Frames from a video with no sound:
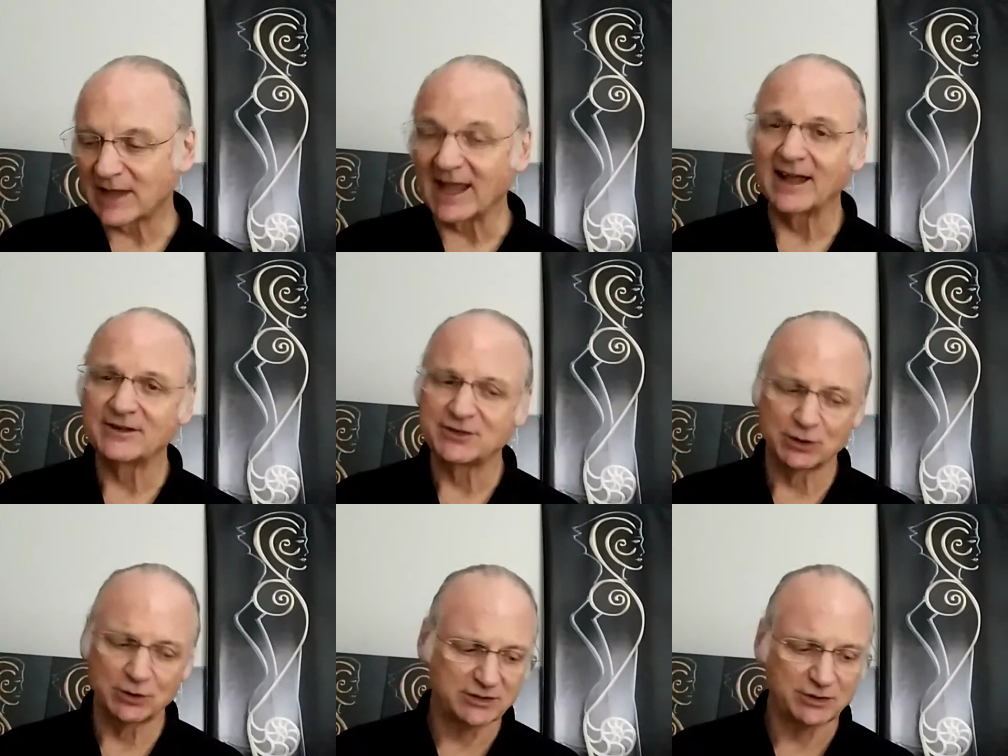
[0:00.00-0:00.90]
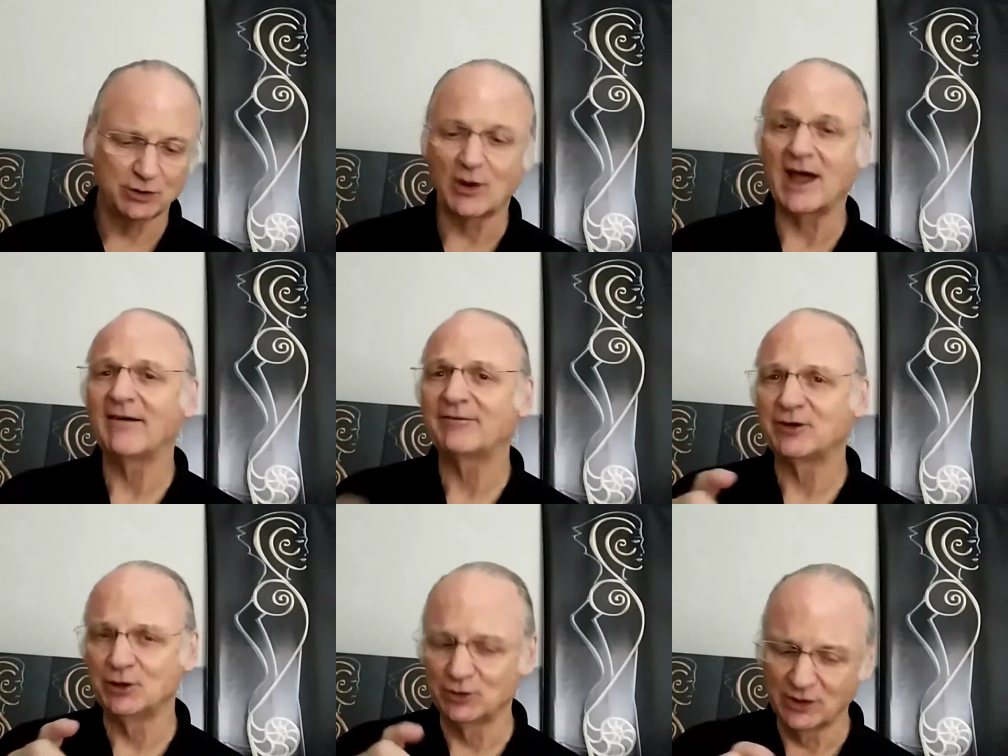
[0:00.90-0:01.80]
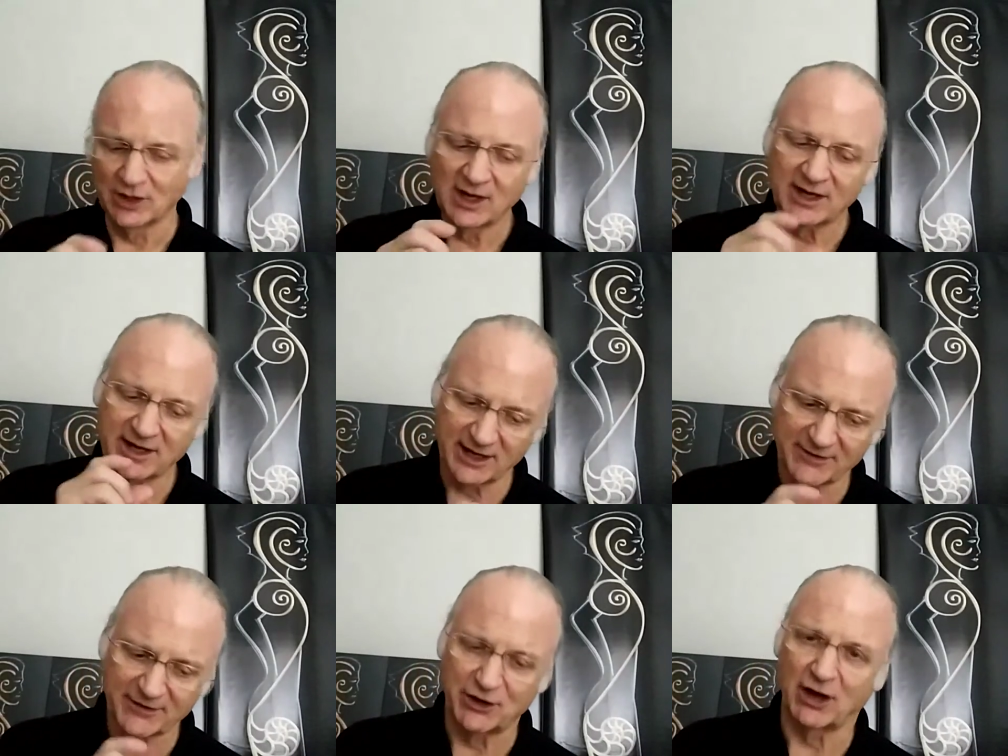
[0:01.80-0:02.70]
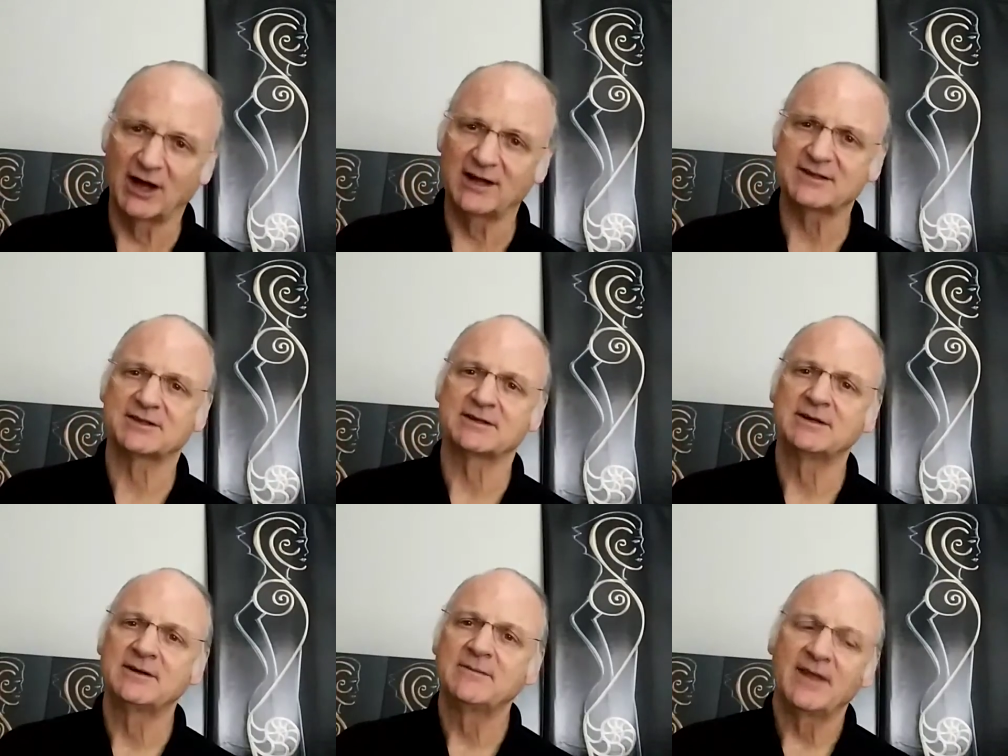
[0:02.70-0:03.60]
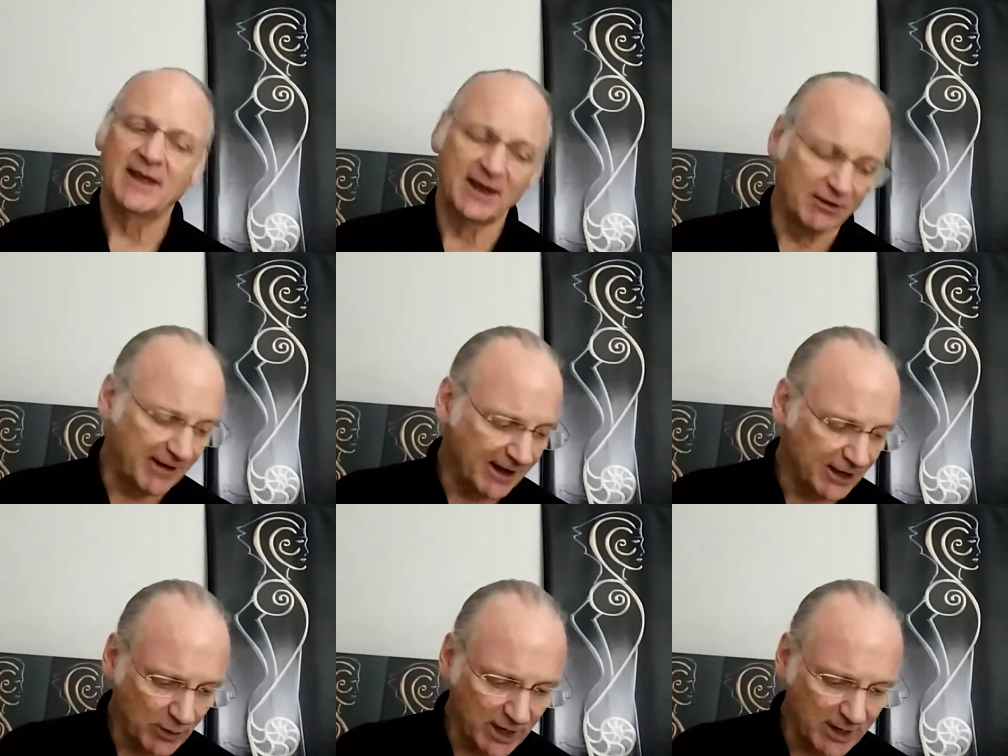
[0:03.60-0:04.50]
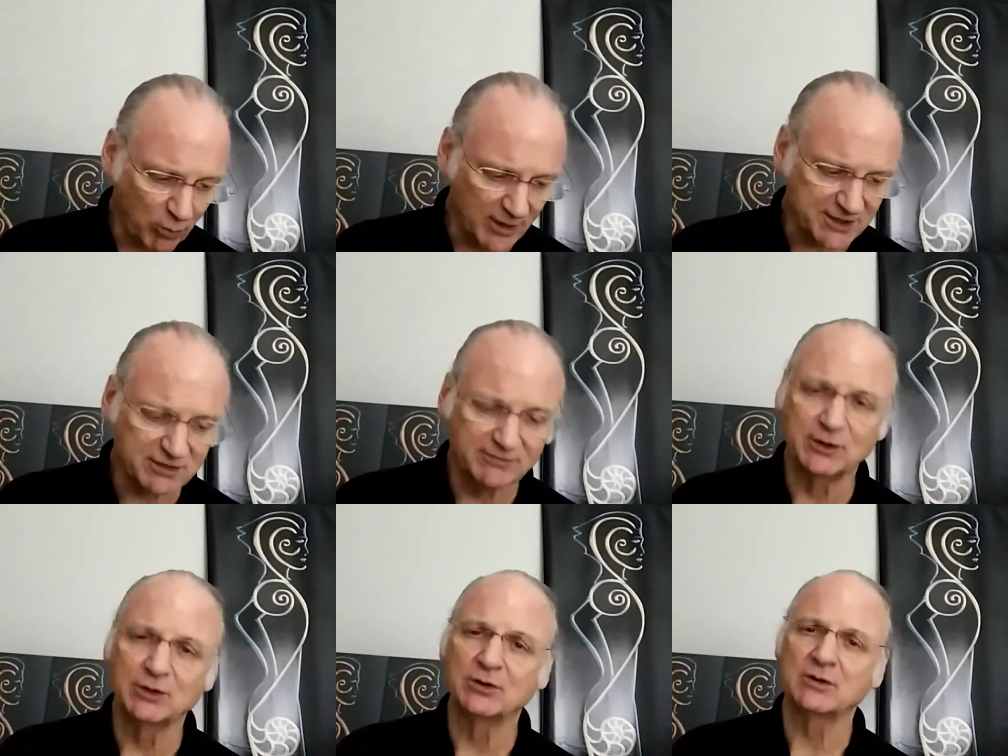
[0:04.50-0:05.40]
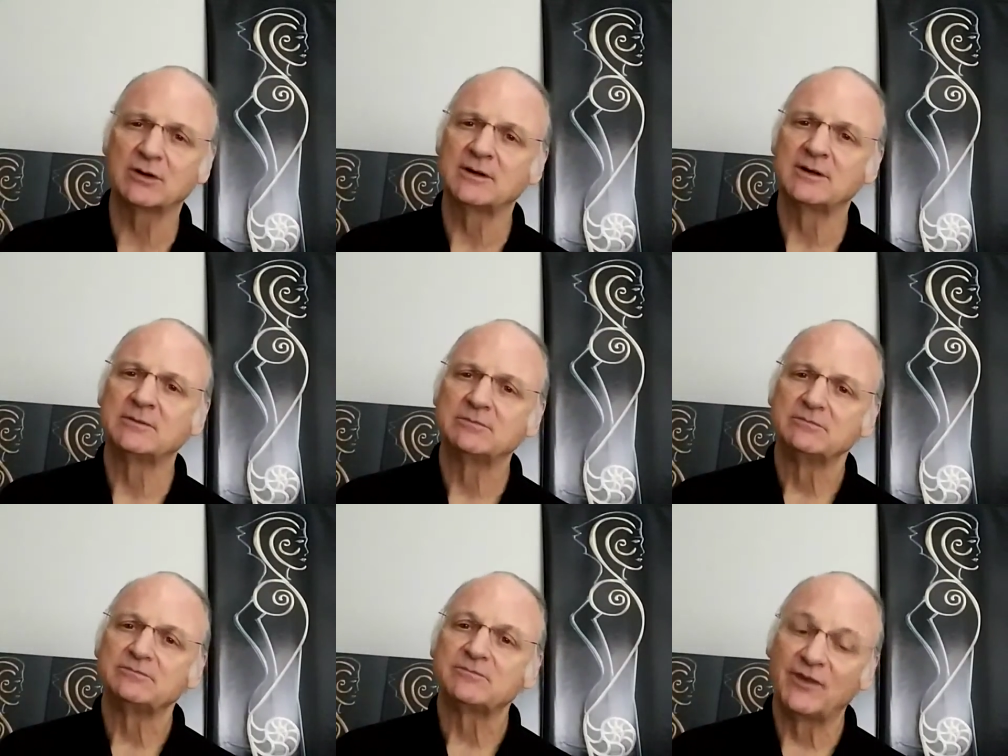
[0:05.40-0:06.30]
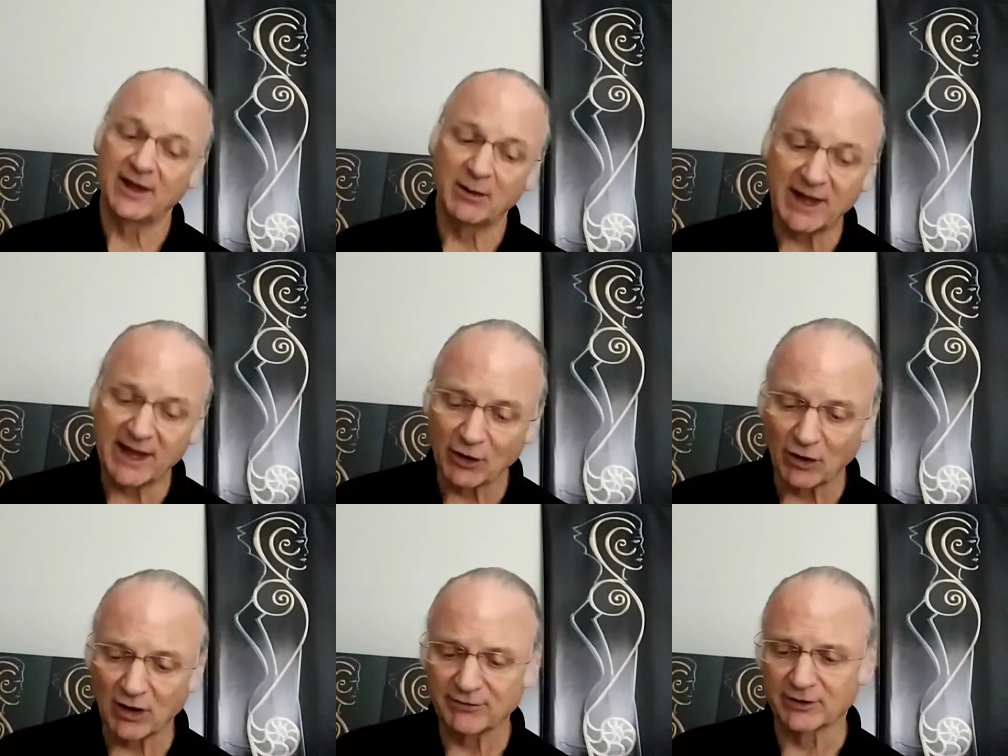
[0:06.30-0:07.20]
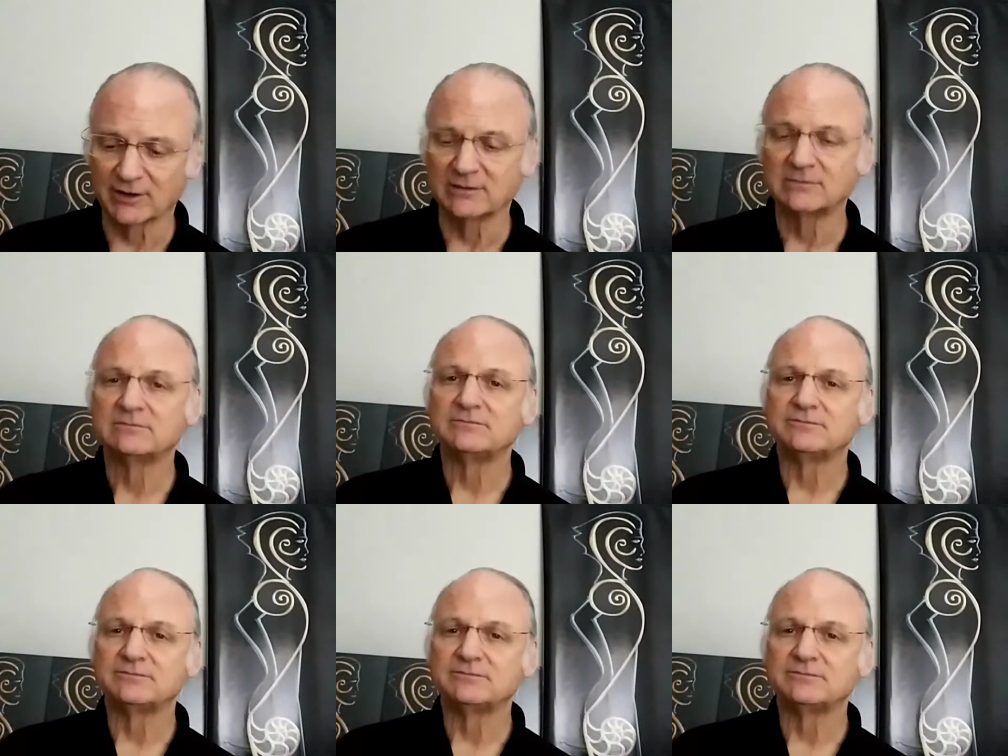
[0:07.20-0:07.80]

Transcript: add two and two after you connect the dots and evaluate points of view, then make an offer.